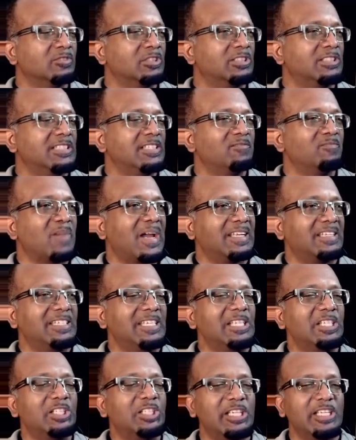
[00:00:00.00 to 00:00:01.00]
received my
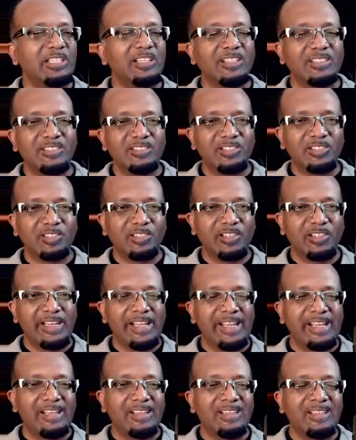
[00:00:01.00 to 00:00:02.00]
teaching
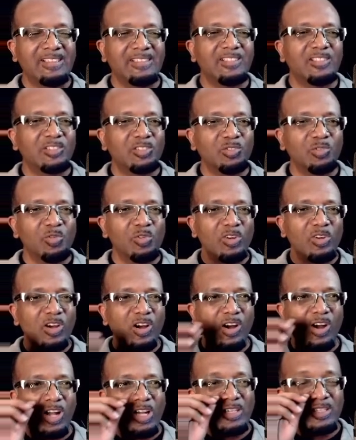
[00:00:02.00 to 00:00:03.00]
concerning the so
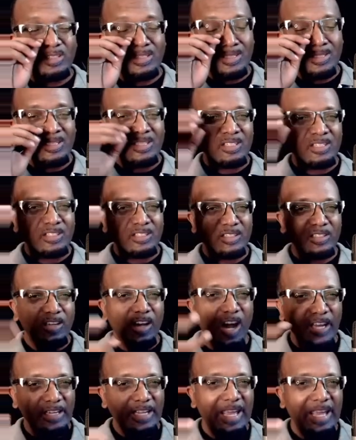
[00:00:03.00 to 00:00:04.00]
called
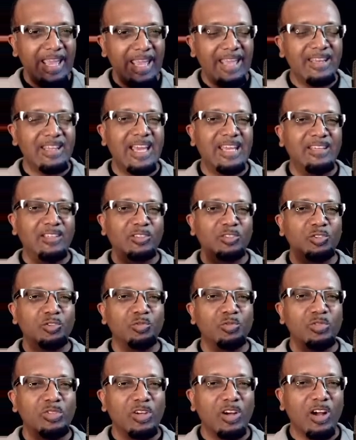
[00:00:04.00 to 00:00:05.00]
Godhead and the
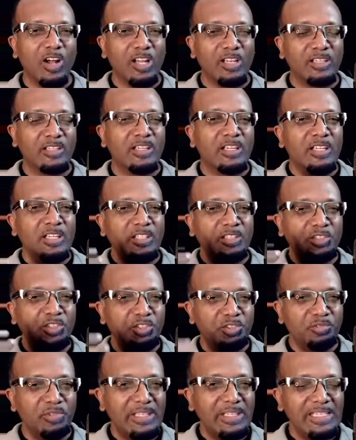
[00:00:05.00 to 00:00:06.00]
so called
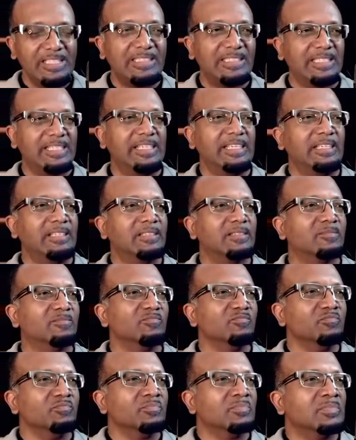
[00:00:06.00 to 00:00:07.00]
Trinity,
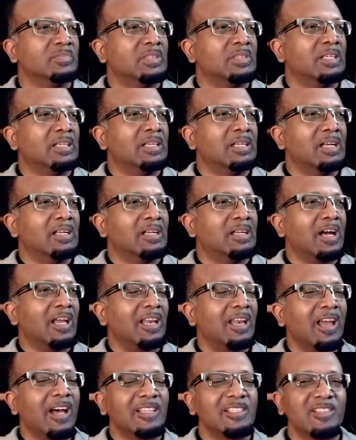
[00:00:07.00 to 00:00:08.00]

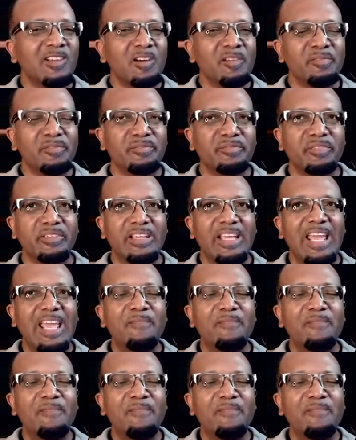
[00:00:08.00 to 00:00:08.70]
a lot of